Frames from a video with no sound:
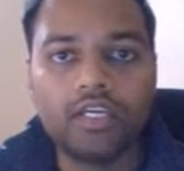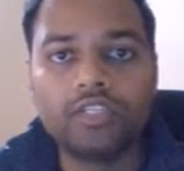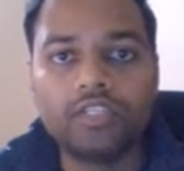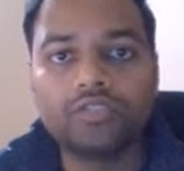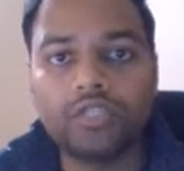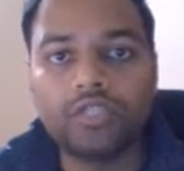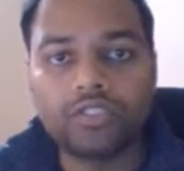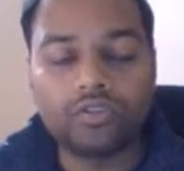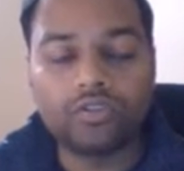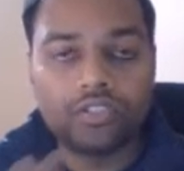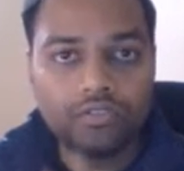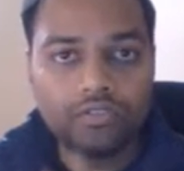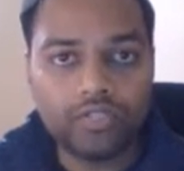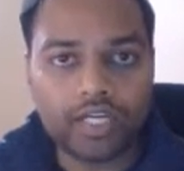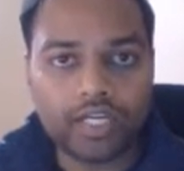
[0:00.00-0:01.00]
So in order
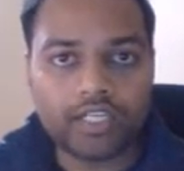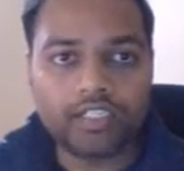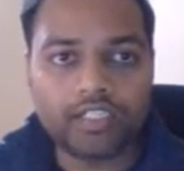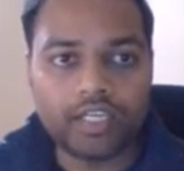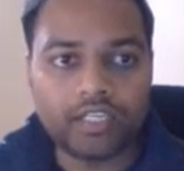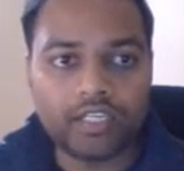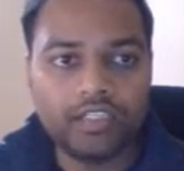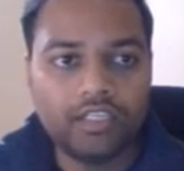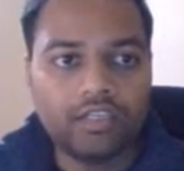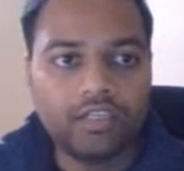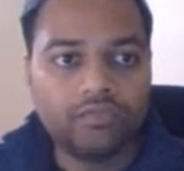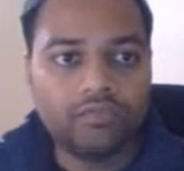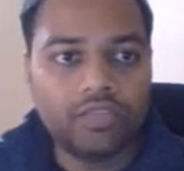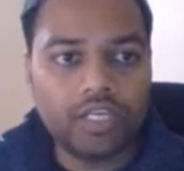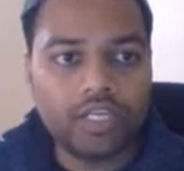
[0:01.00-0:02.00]
to add that,
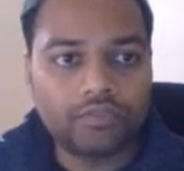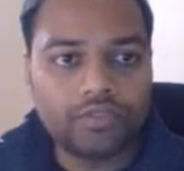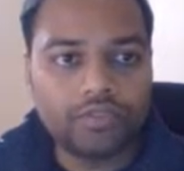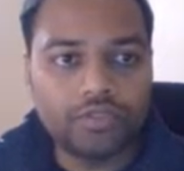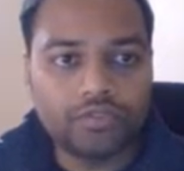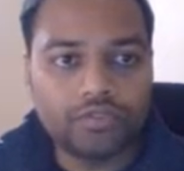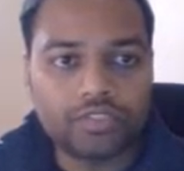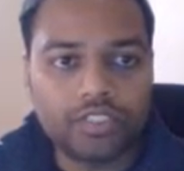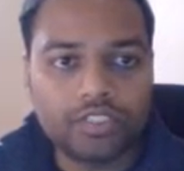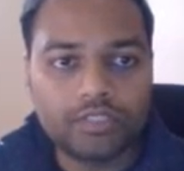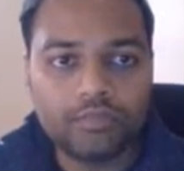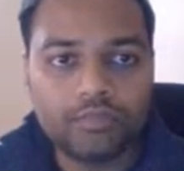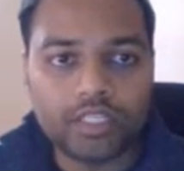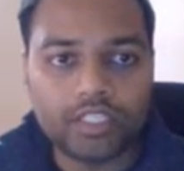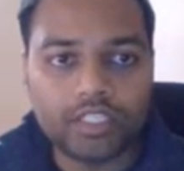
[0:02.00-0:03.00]
we have to use this
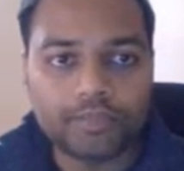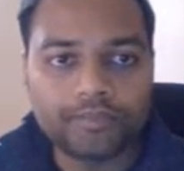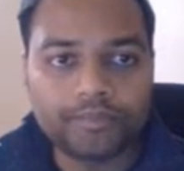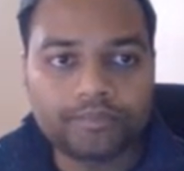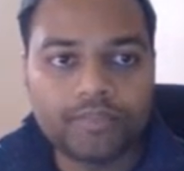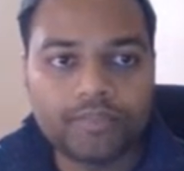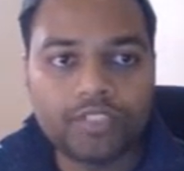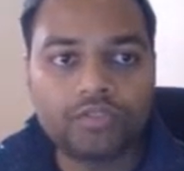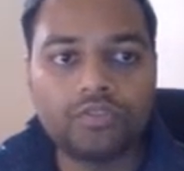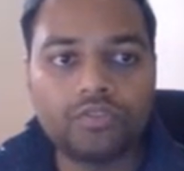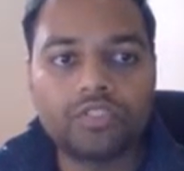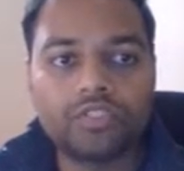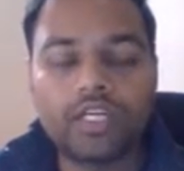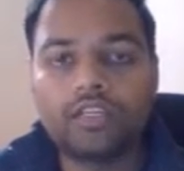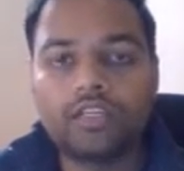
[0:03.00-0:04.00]
plugin,
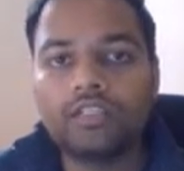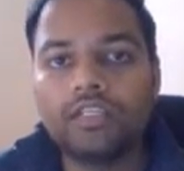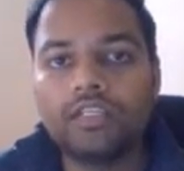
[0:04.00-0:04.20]
so that